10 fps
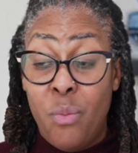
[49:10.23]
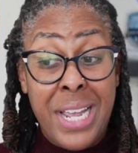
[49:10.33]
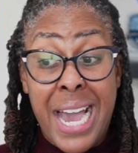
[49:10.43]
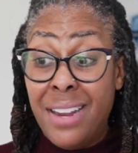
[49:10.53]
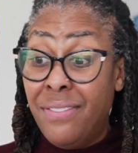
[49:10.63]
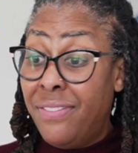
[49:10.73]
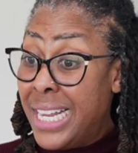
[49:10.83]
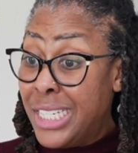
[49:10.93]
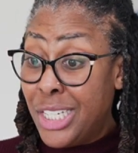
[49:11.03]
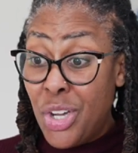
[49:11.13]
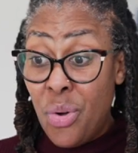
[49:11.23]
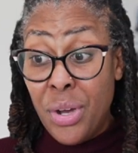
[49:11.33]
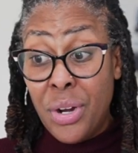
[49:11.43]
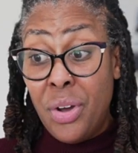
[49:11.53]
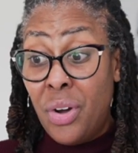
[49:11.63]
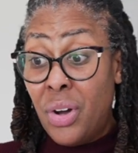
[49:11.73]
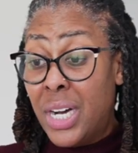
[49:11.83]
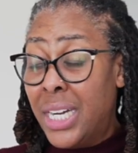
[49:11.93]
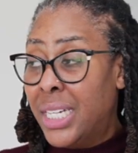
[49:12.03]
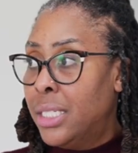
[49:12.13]
We got inflation going
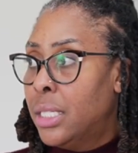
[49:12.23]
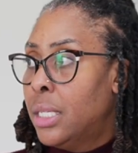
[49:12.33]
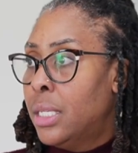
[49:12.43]
on,